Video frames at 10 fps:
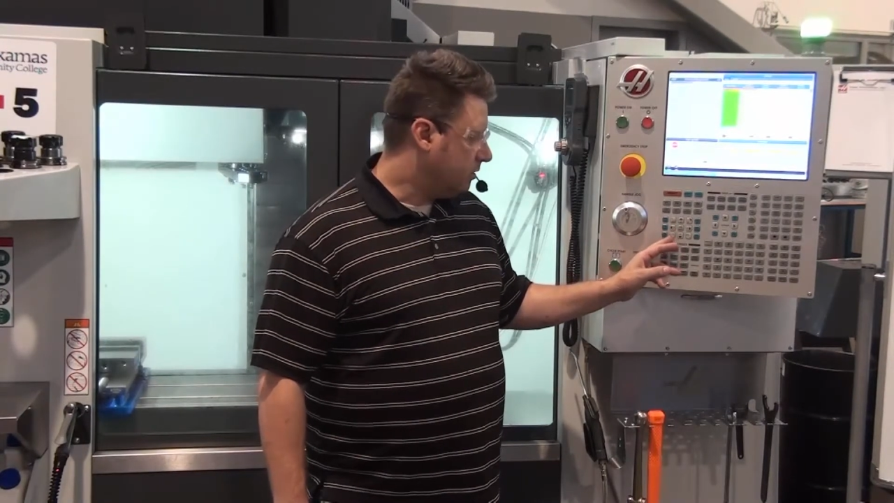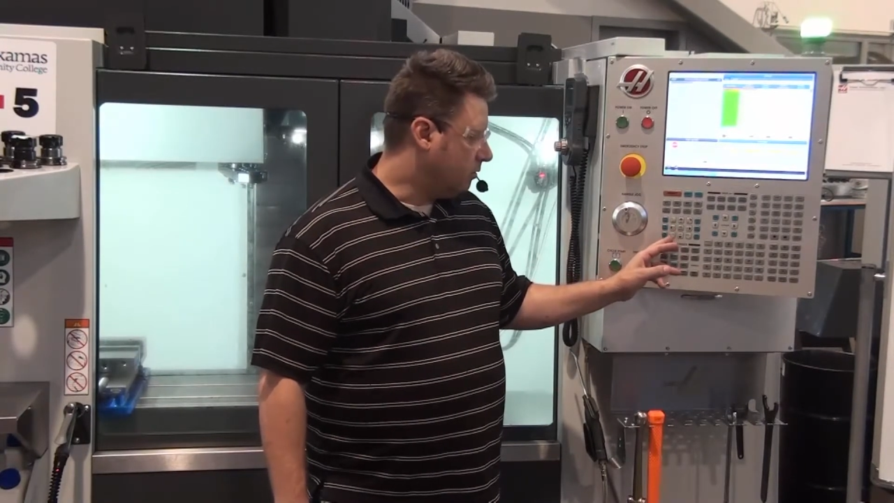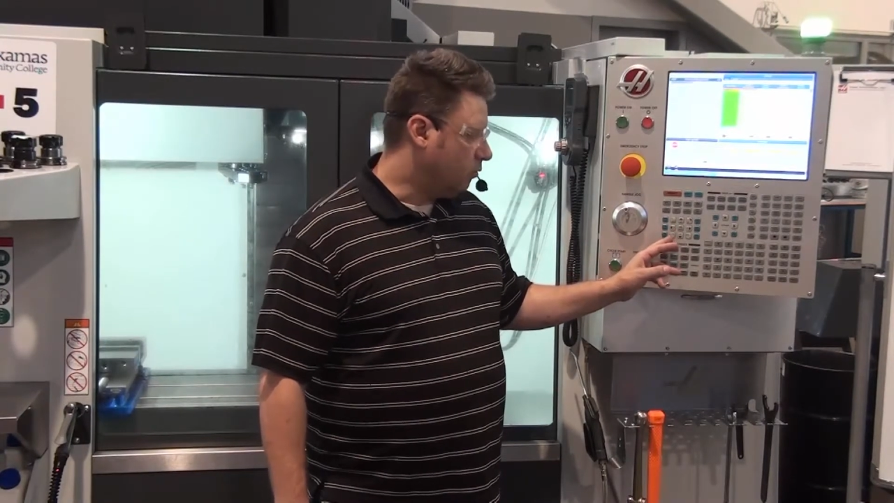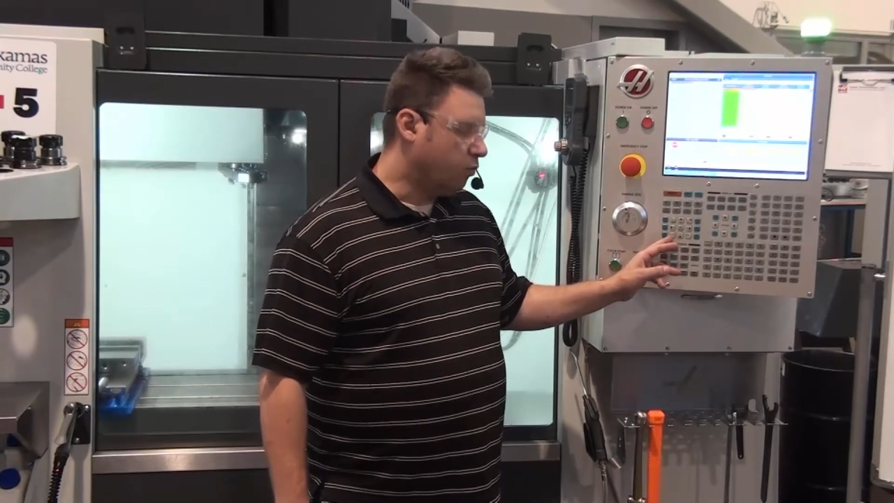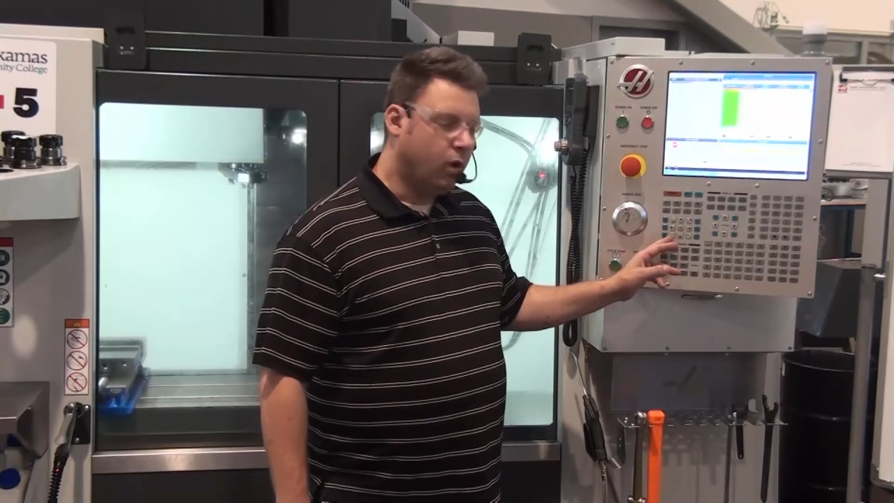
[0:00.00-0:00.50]

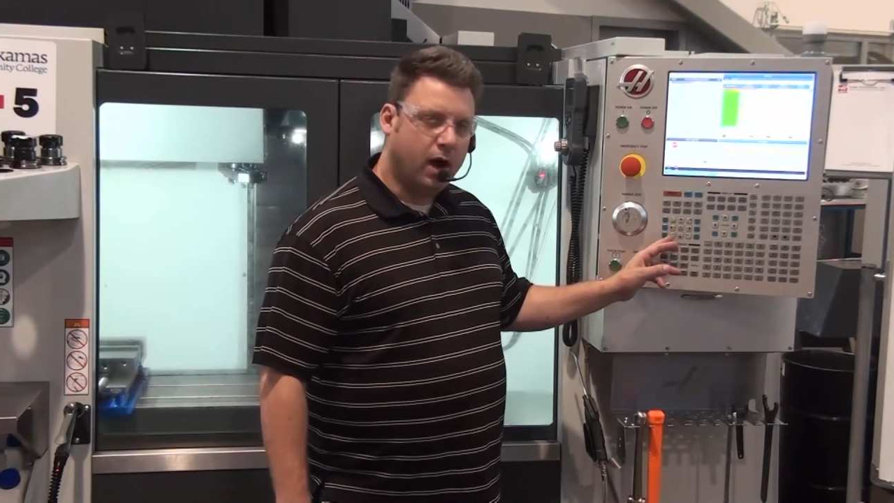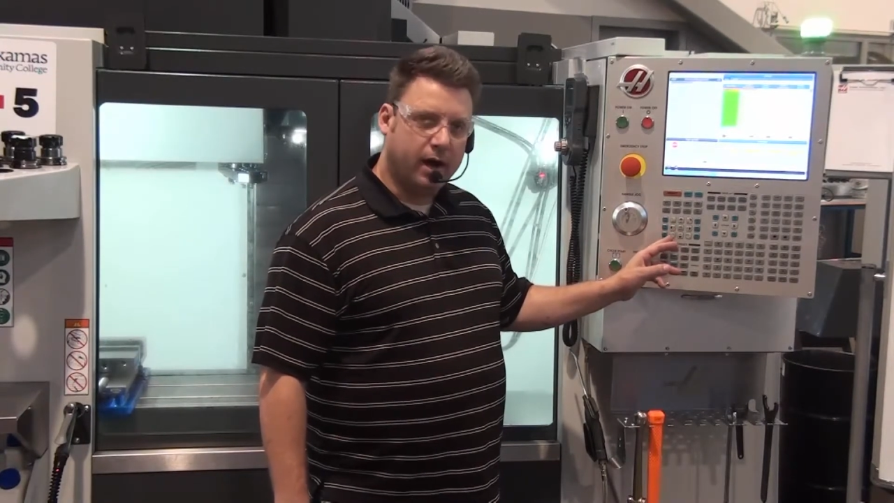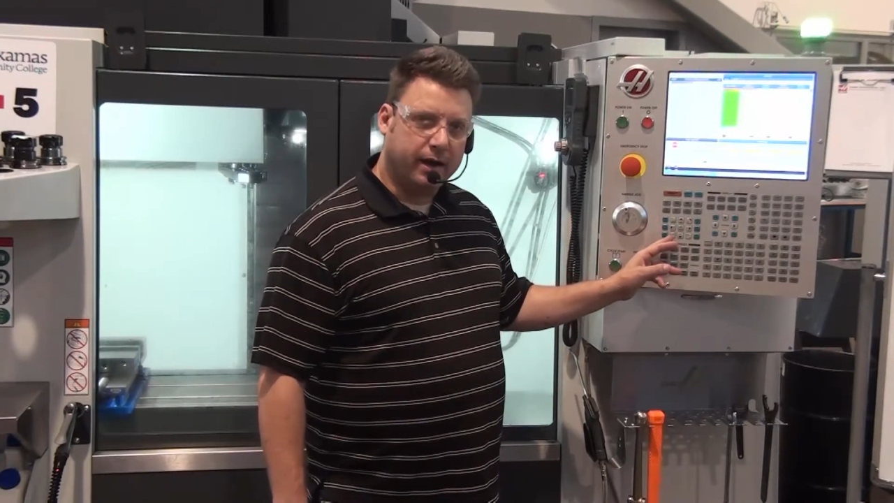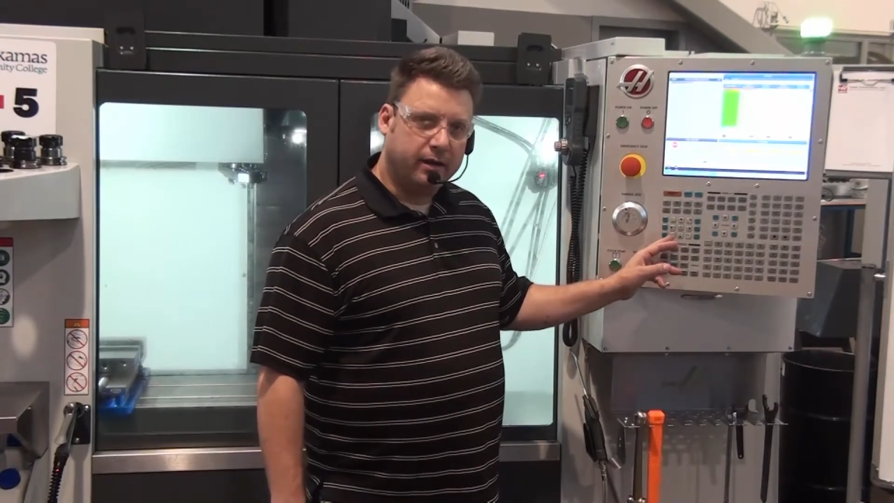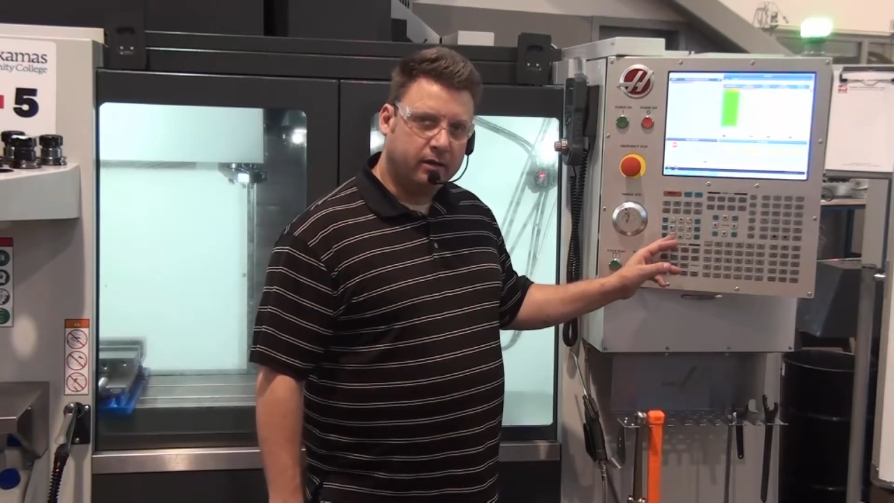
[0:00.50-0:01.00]

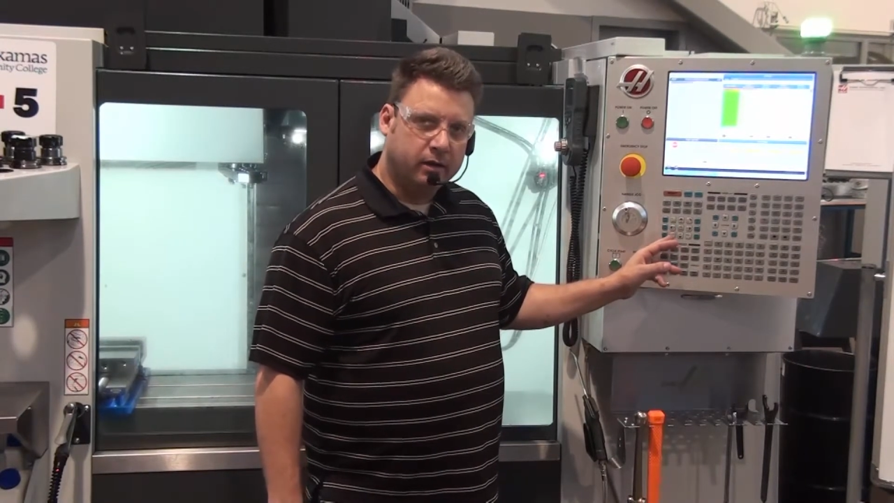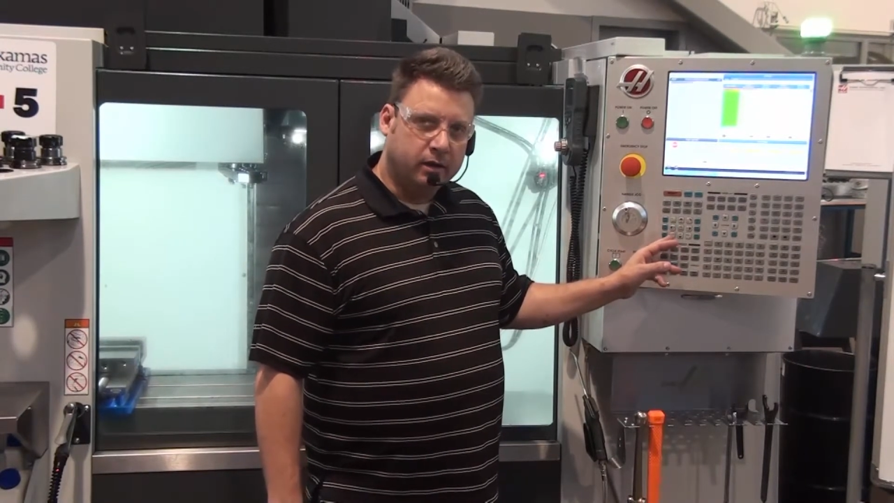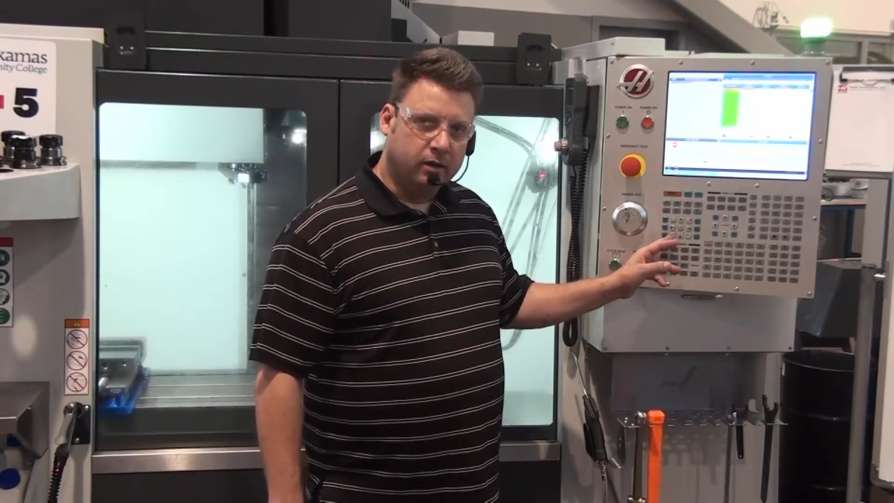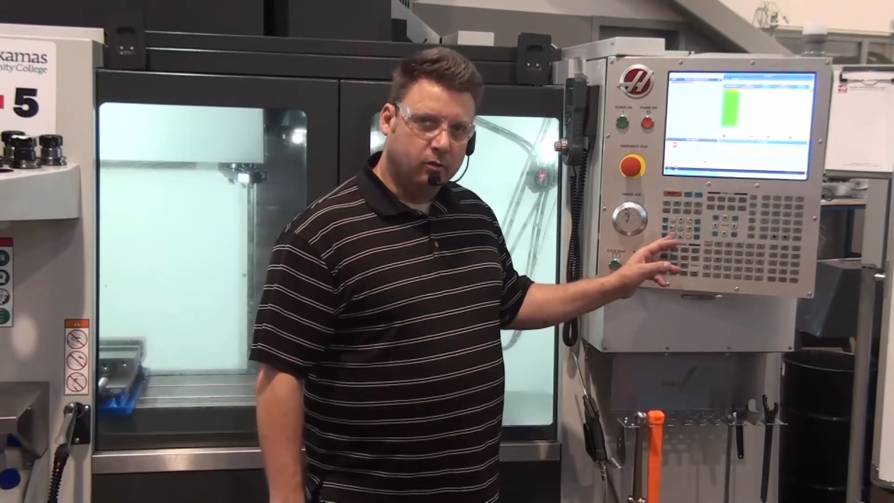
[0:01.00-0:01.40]
Y, which